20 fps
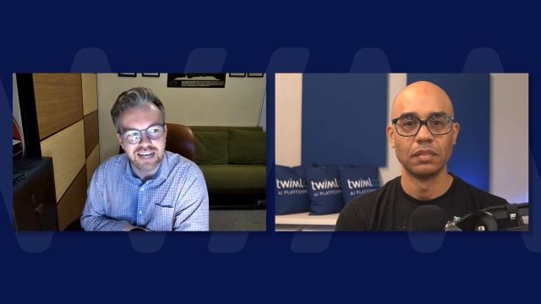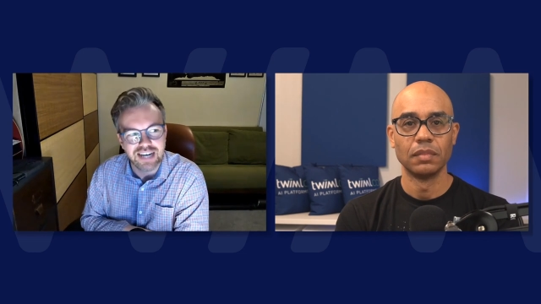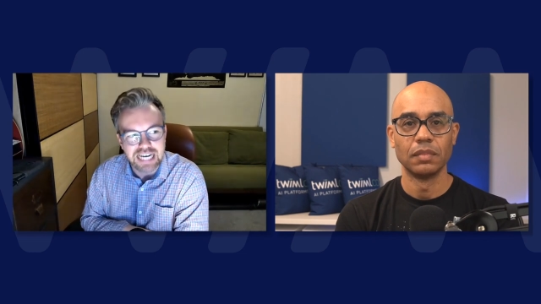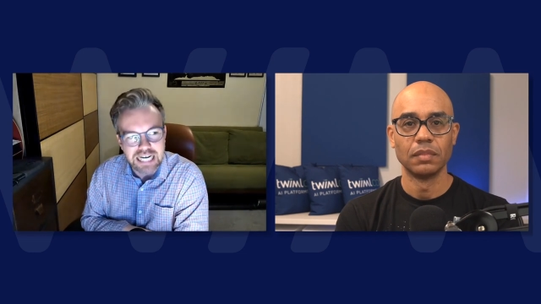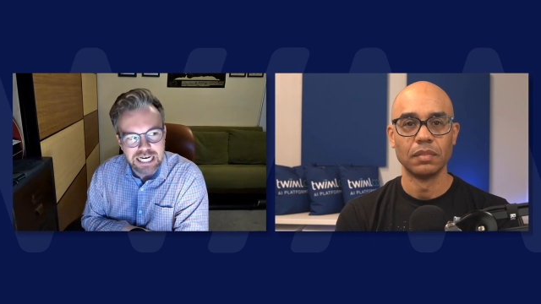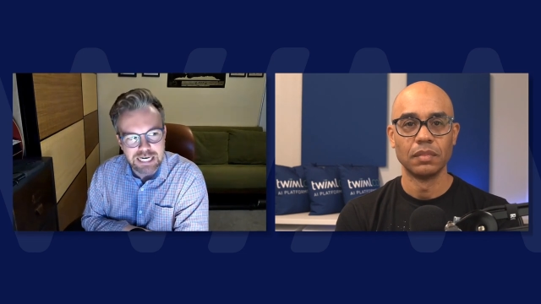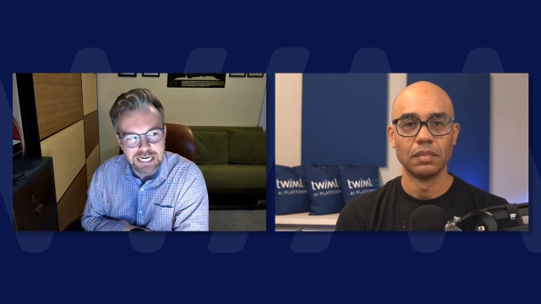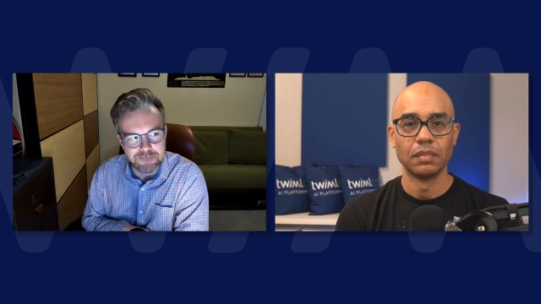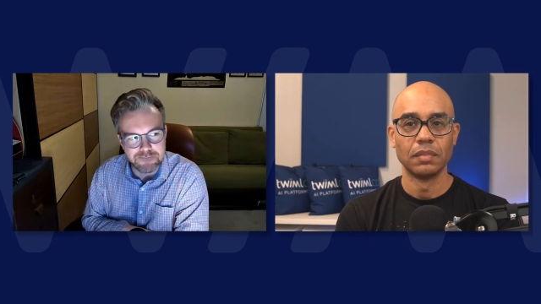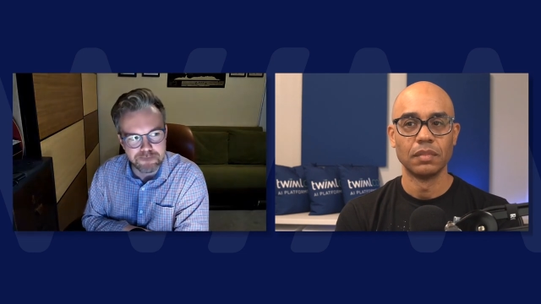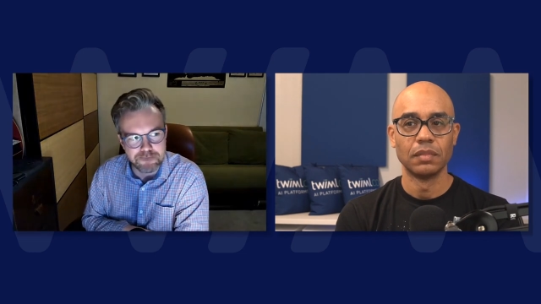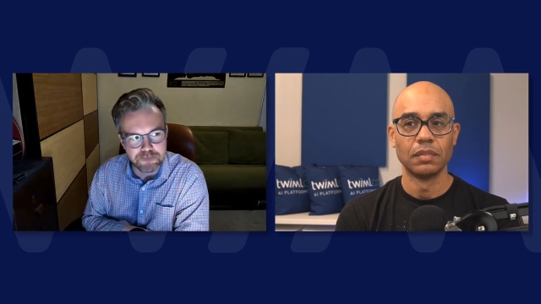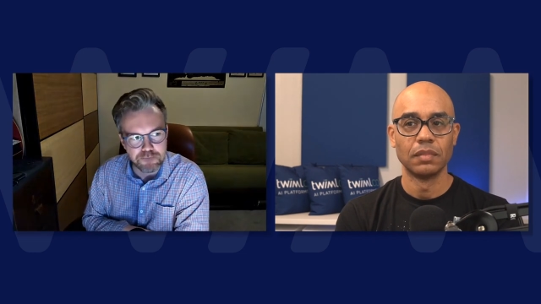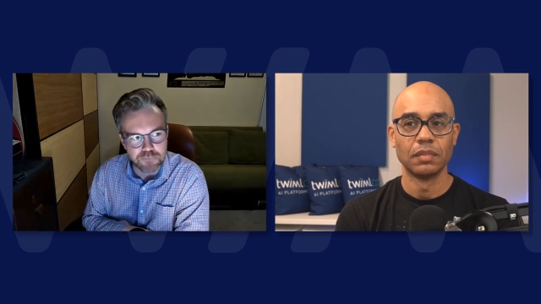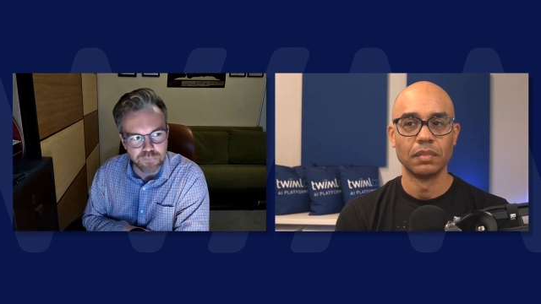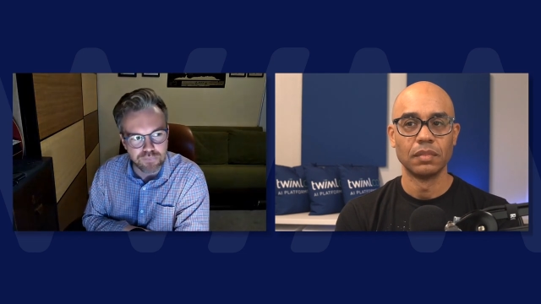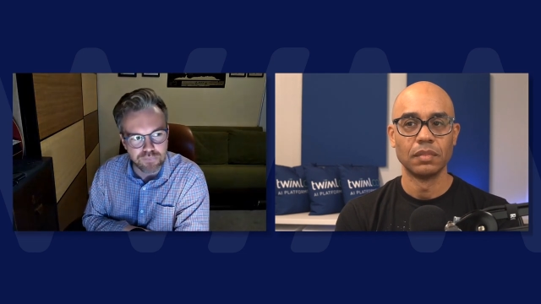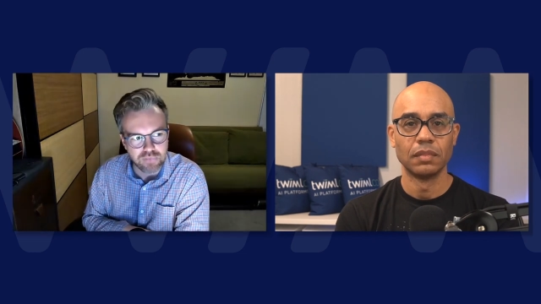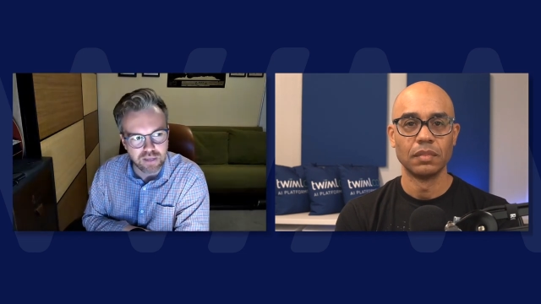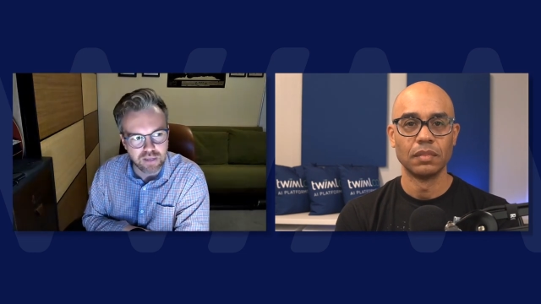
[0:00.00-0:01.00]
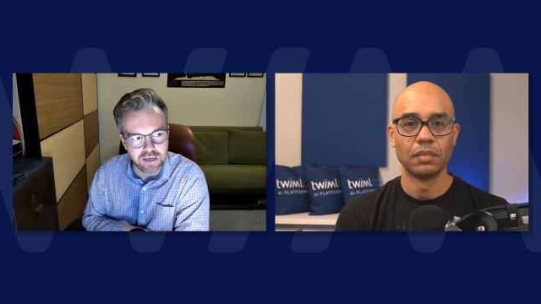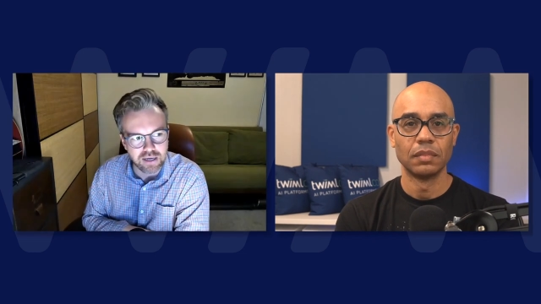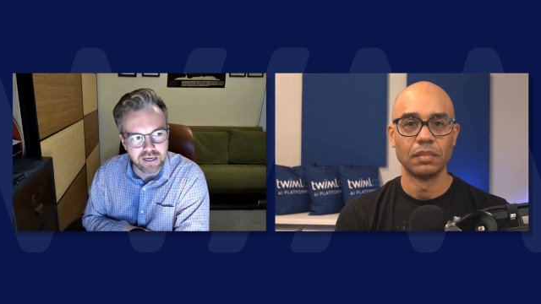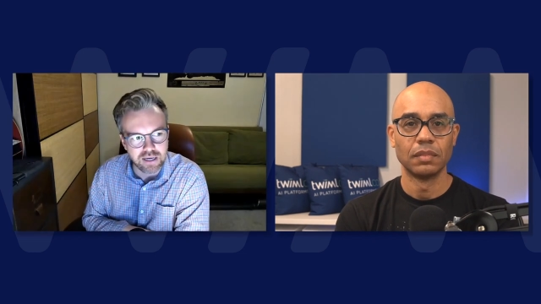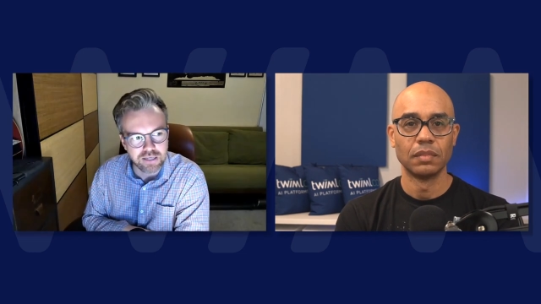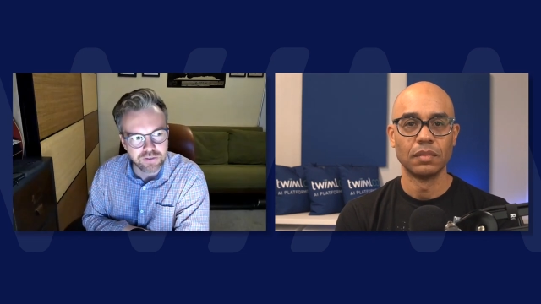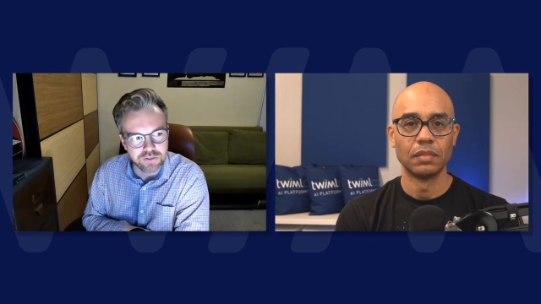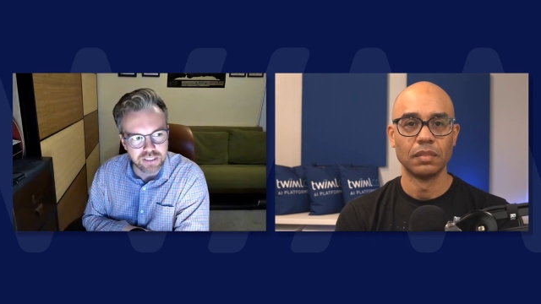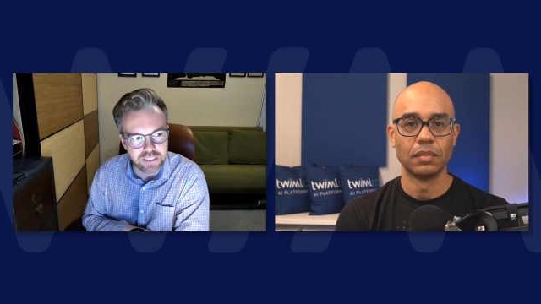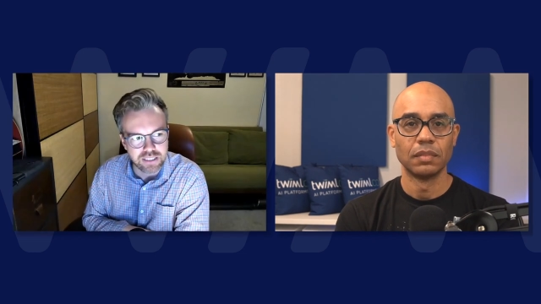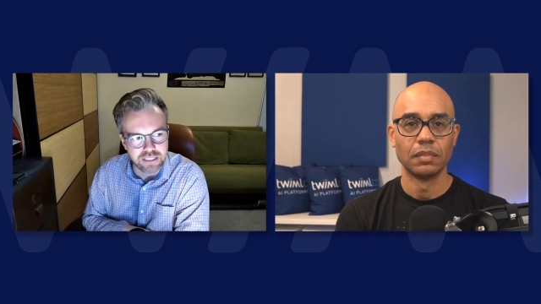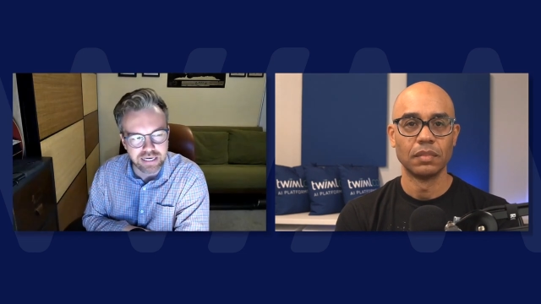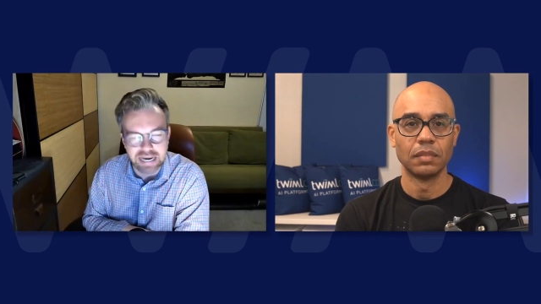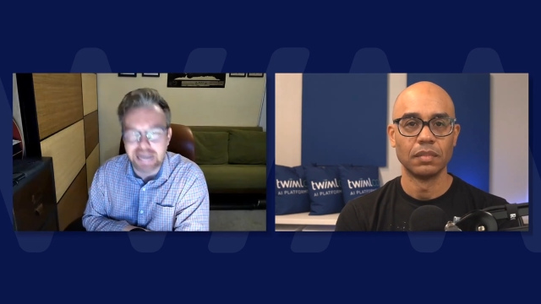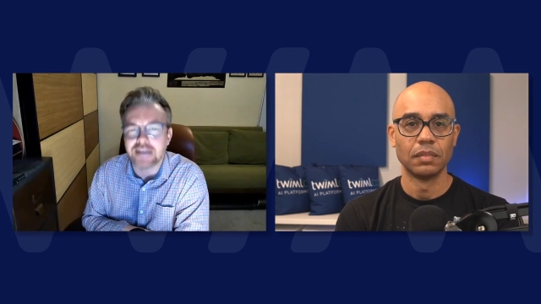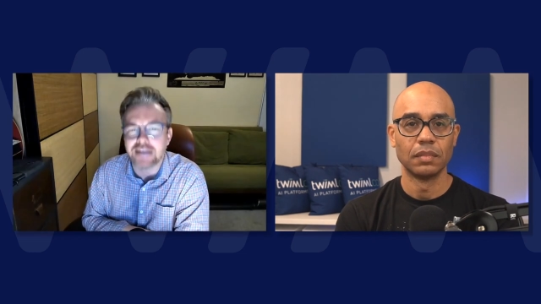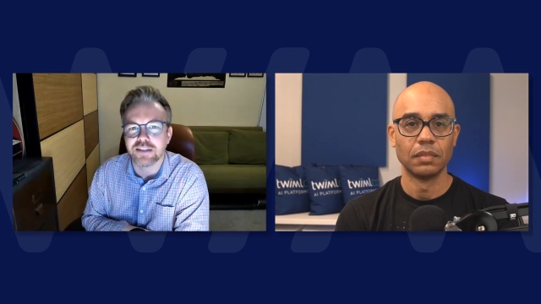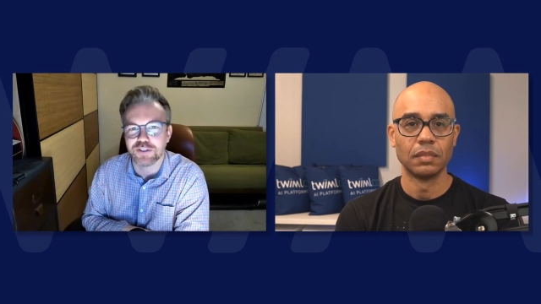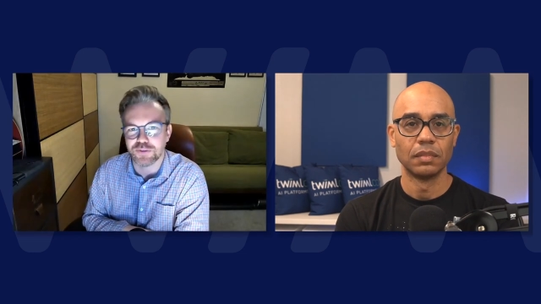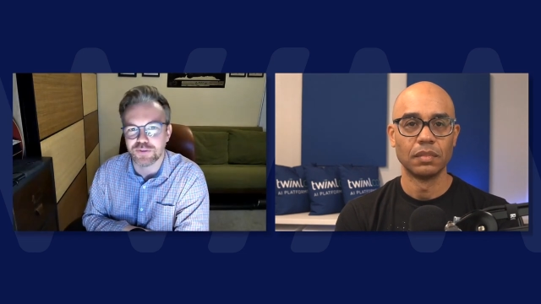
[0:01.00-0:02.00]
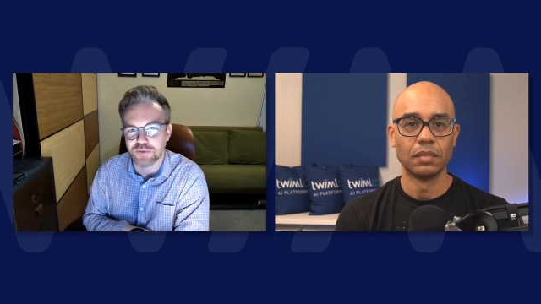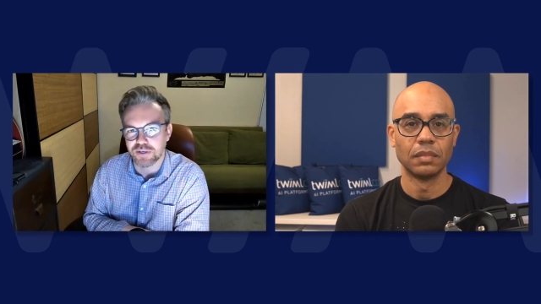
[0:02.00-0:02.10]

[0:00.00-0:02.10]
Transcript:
Speaker 1: um, interesting angle to